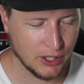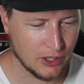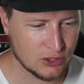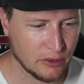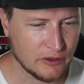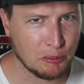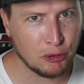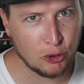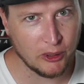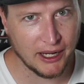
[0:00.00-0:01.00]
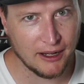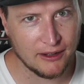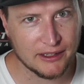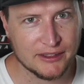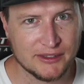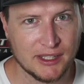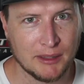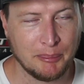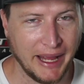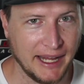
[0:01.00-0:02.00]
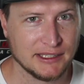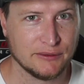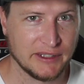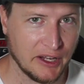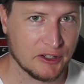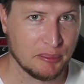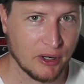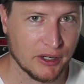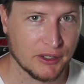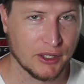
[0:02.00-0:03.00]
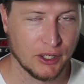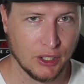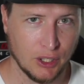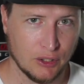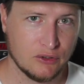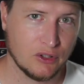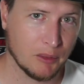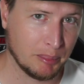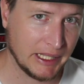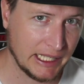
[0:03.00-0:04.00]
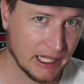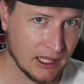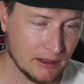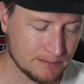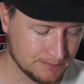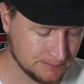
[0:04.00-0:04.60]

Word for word: So if the Pual is the passive counterpart to the P L,